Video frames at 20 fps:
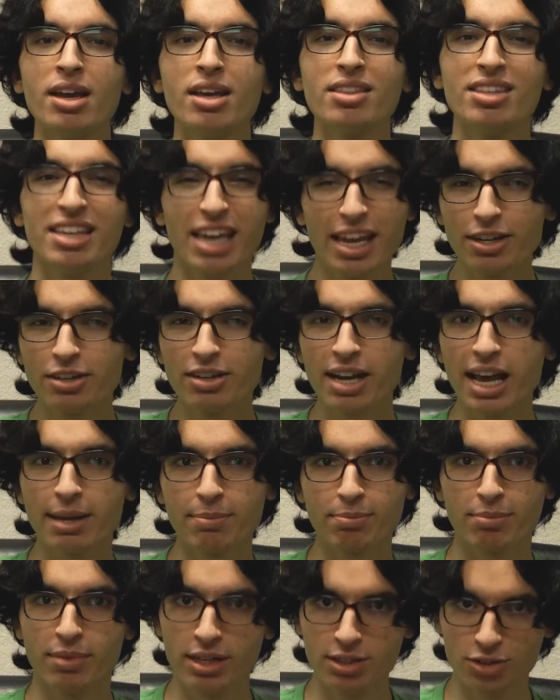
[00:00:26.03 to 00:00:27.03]
The
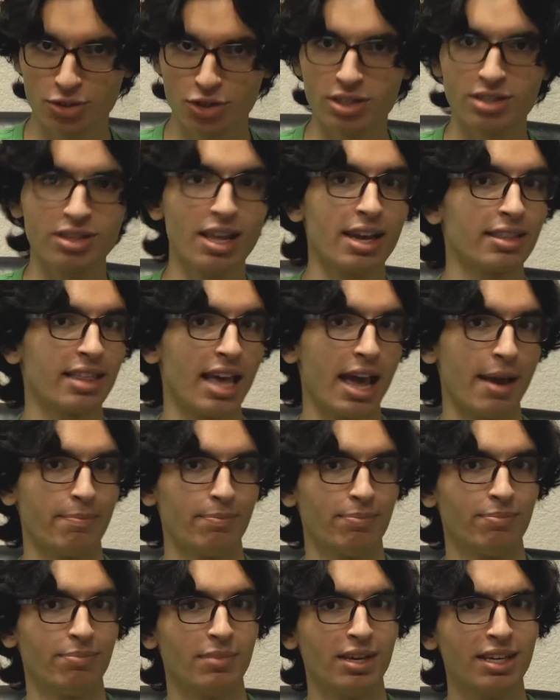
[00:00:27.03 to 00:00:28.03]
internet is just like that,
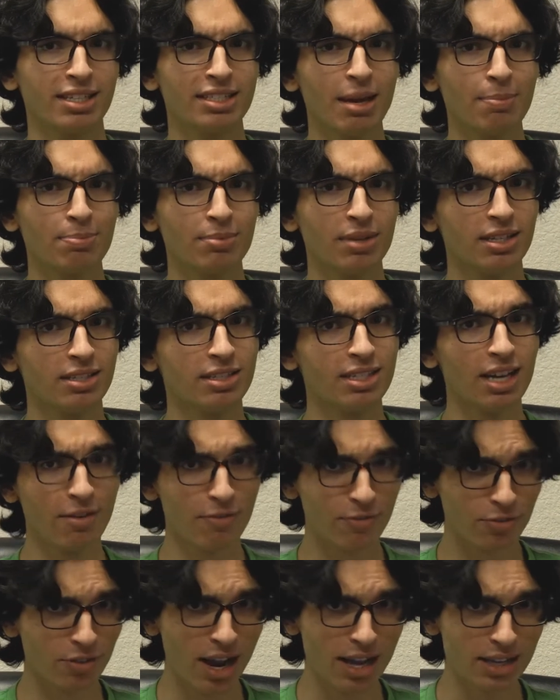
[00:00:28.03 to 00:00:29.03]
except instead
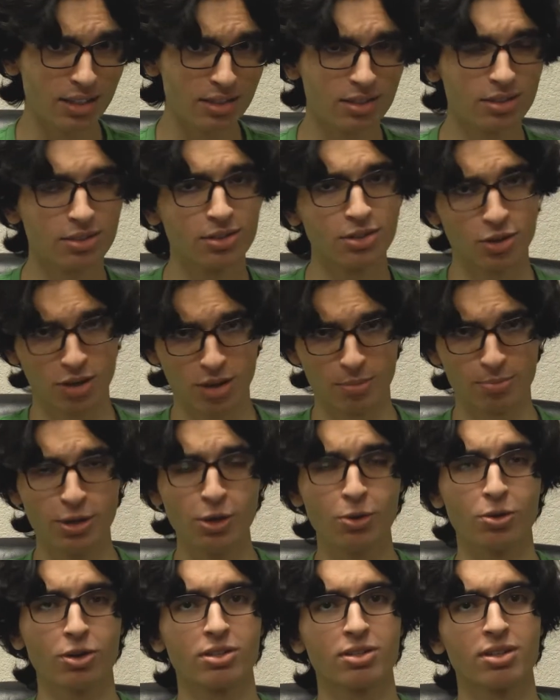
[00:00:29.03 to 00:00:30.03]
of friends, you're
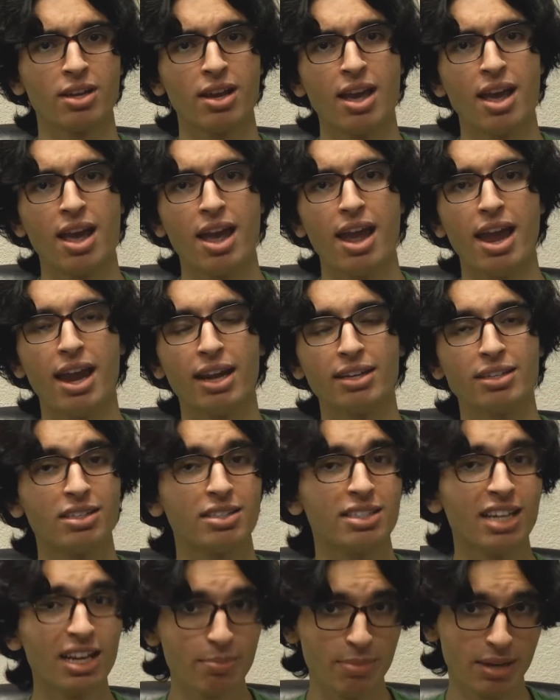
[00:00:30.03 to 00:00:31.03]
computers. And
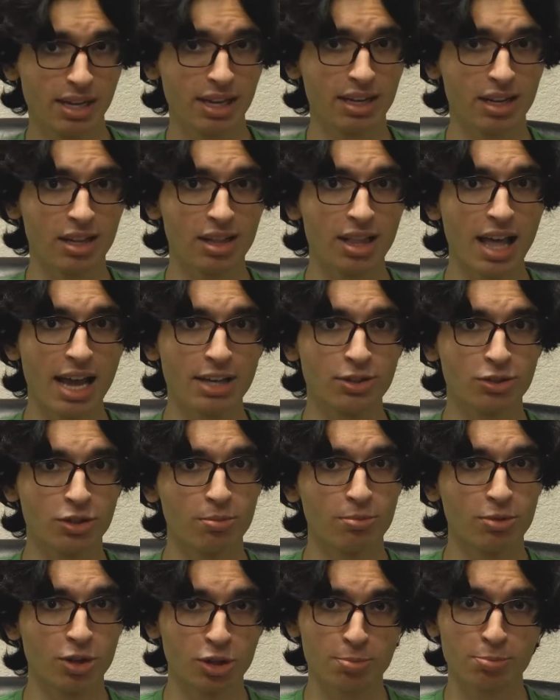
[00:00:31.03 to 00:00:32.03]
instead of being in a
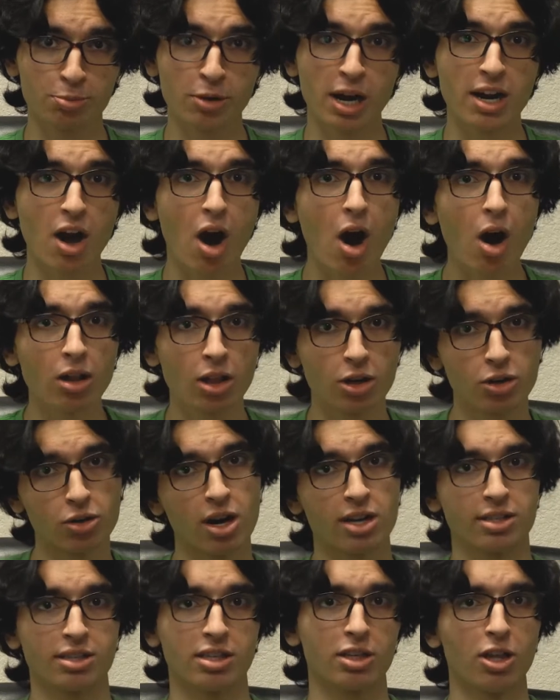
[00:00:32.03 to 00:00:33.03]
classroom, you're spread all
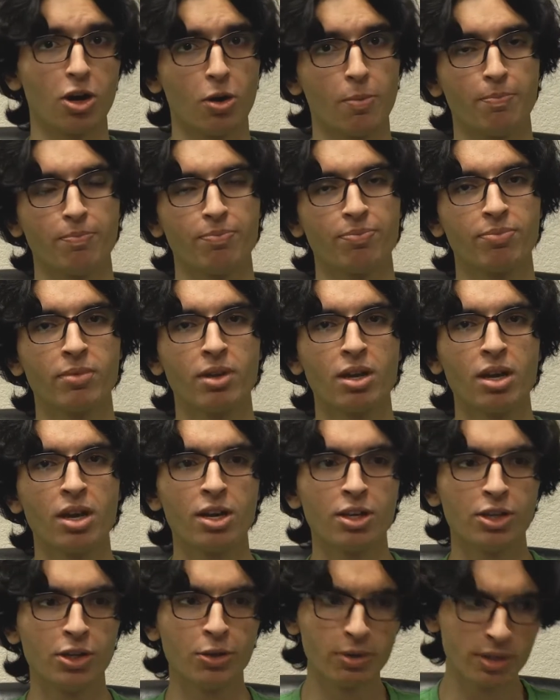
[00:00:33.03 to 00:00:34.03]
across the globe.
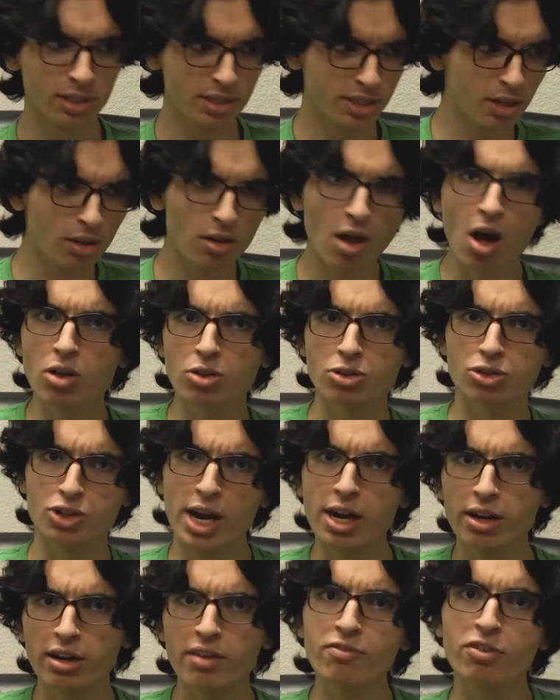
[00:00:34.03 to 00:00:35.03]
You can still all
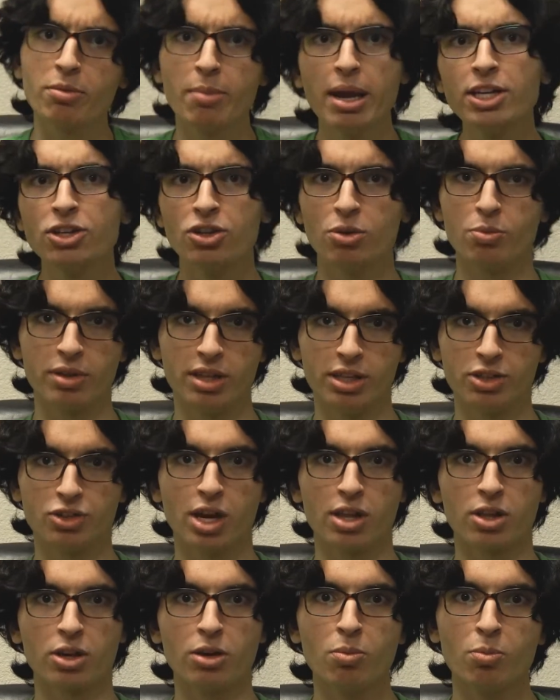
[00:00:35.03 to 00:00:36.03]
share information with
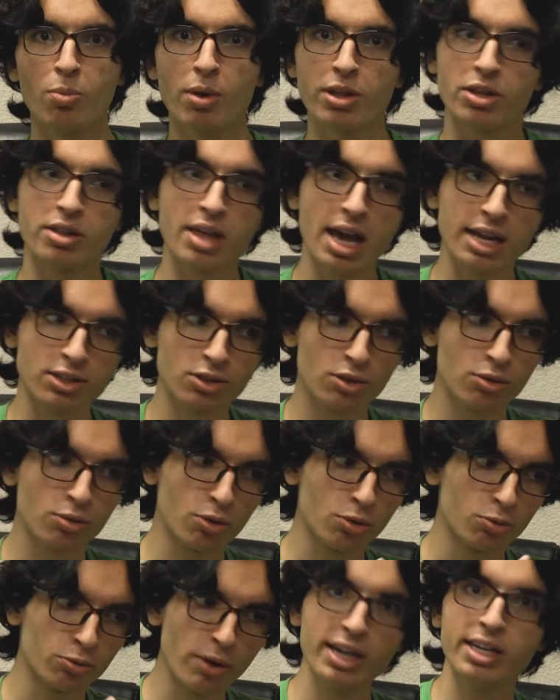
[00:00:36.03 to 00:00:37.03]
each other, whether that's
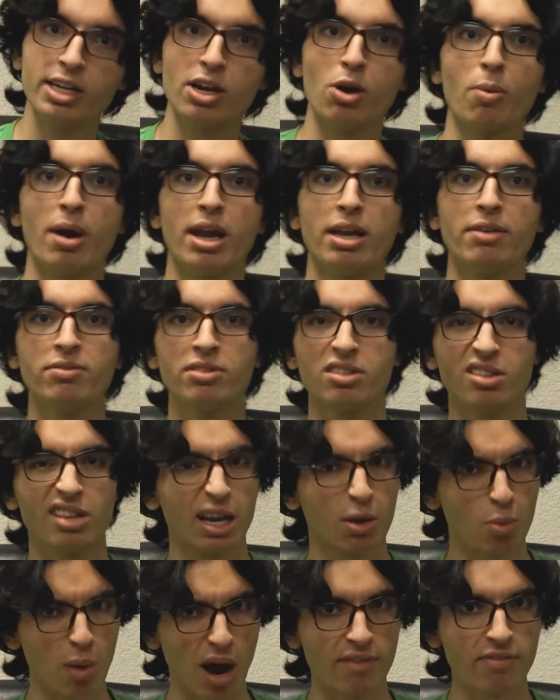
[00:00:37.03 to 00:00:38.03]
through radio waves,
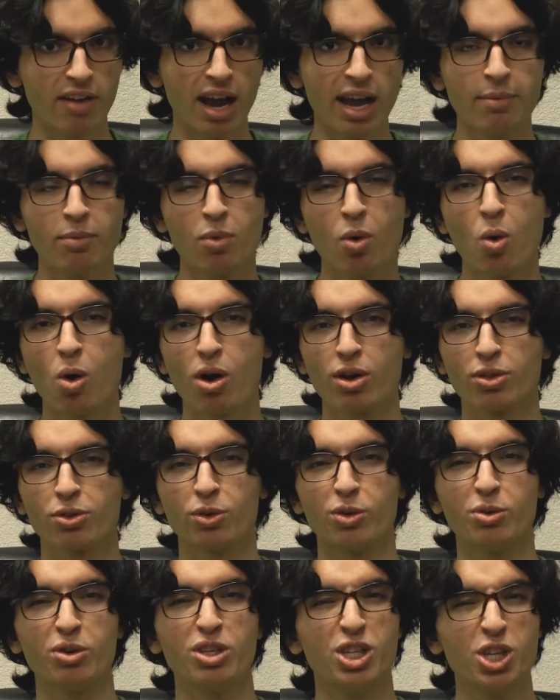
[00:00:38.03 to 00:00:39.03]
like Wi-Fi, or
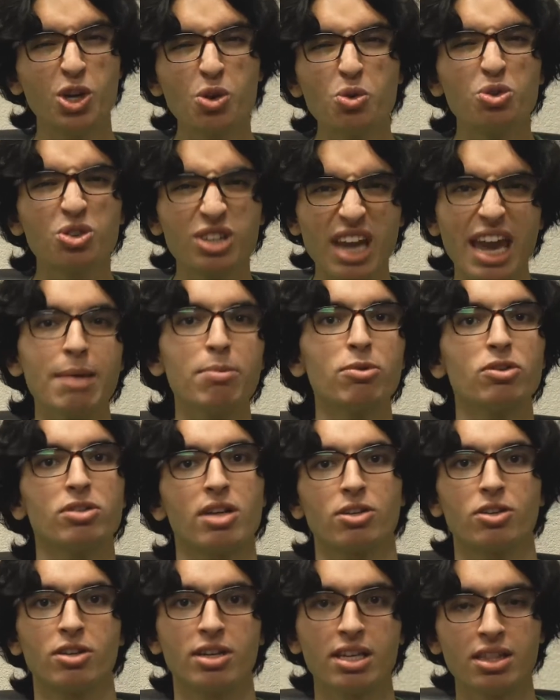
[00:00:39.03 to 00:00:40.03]
through huge cables
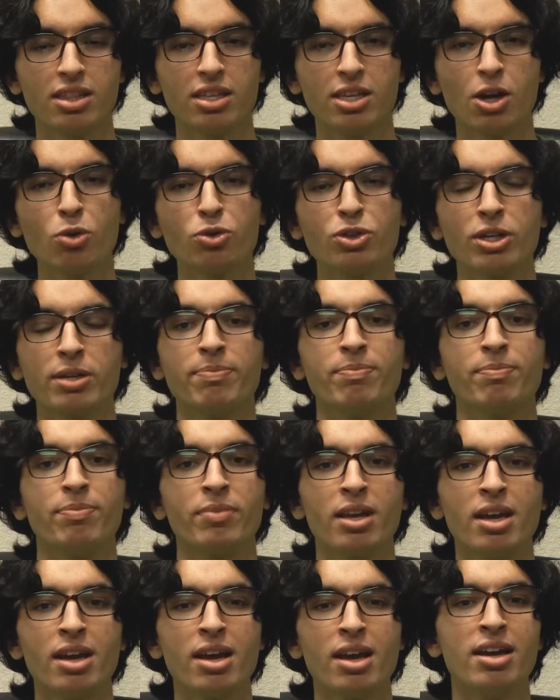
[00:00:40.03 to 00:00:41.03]
underneath the ocean.
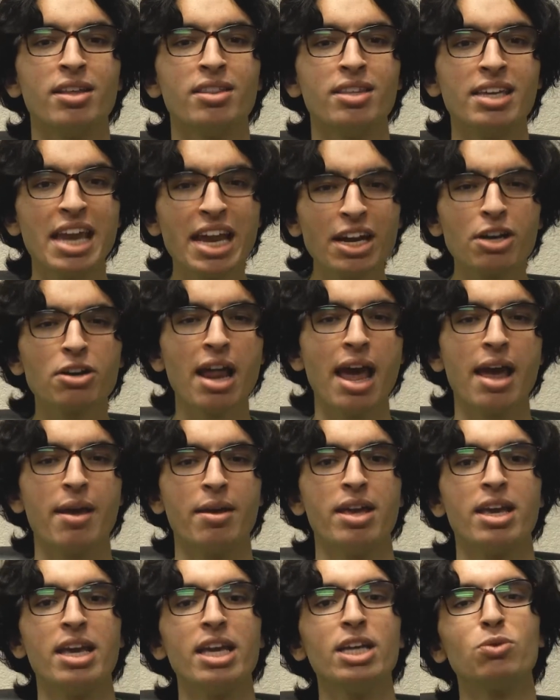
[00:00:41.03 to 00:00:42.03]
The
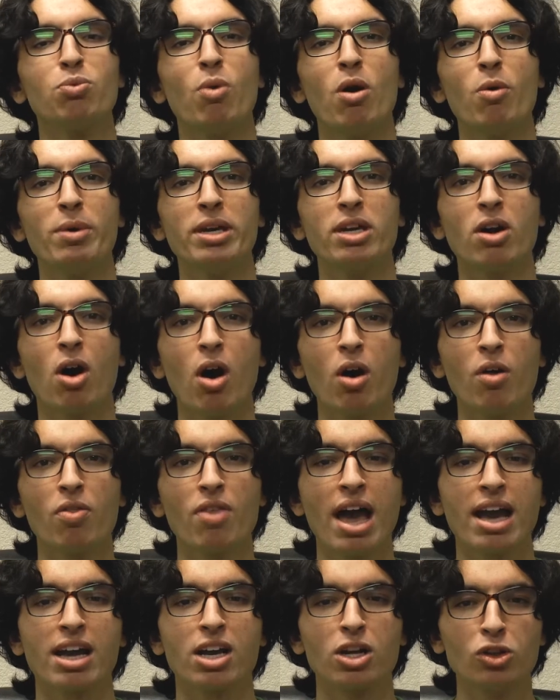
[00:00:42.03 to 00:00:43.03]
internet is what we call
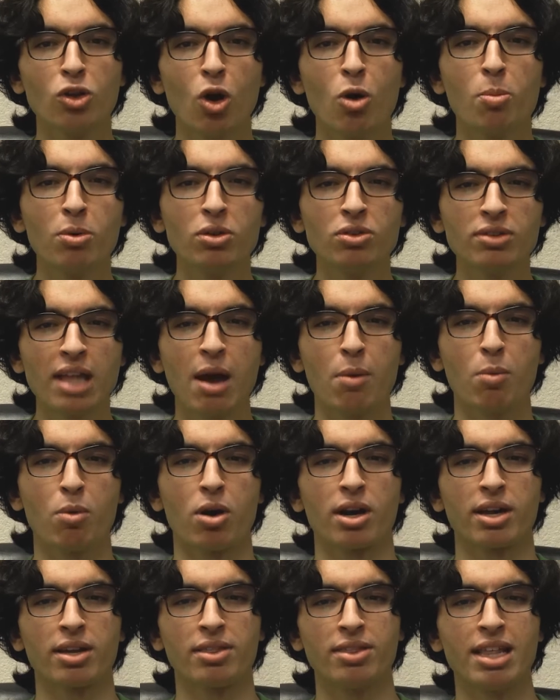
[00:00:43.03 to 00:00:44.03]
that global
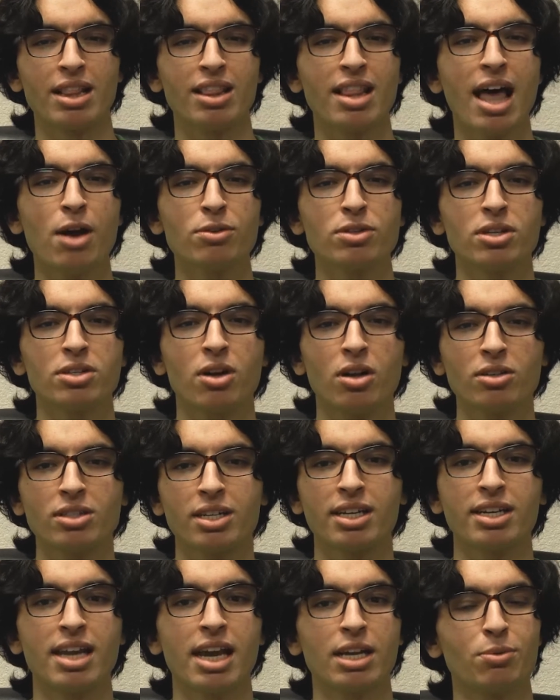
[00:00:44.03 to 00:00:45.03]
network that allows us all
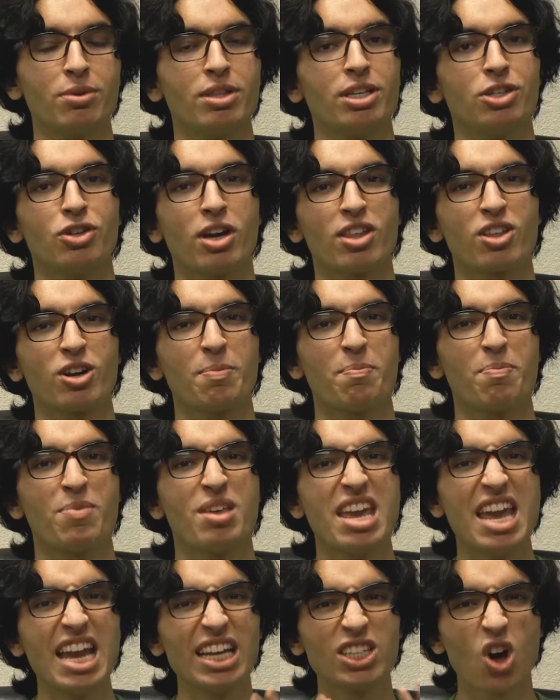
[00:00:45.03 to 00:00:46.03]
to connect with each other.
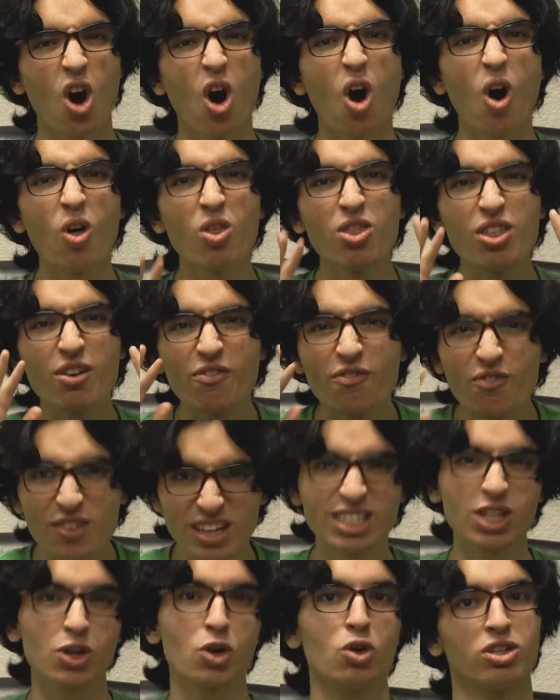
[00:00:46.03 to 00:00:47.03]
It's all the
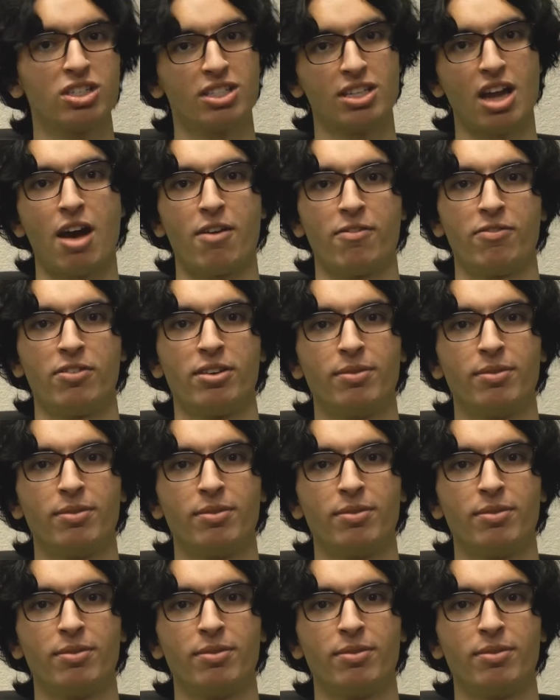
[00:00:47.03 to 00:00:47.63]
physical stuff.